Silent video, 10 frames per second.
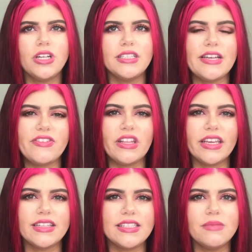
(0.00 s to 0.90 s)
I
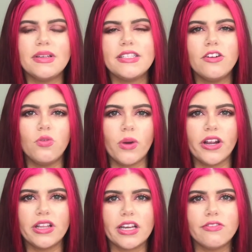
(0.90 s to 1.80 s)
definitely can see myself wearing
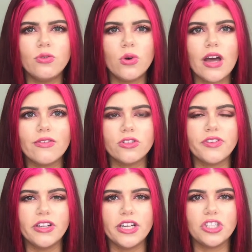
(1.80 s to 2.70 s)
like a full coverage
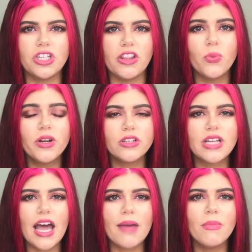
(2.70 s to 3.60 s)
foundation in the winter
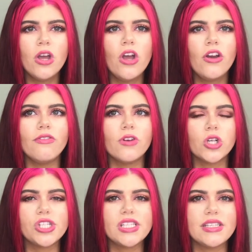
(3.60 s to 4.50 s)
time,
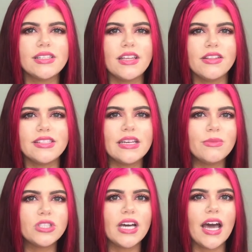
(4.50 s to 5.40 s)
versus in the
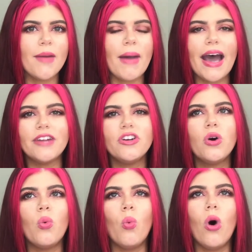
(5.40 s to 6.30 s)
summertime I
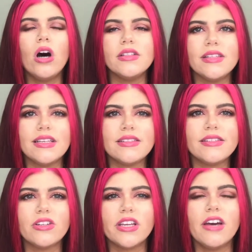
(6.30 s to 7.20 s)
don't want
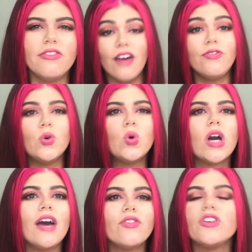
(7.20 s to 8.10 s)
necessarily a full
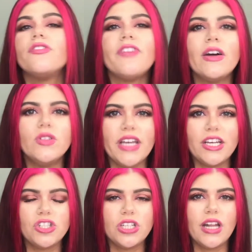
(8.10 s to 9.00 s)
covered foundation.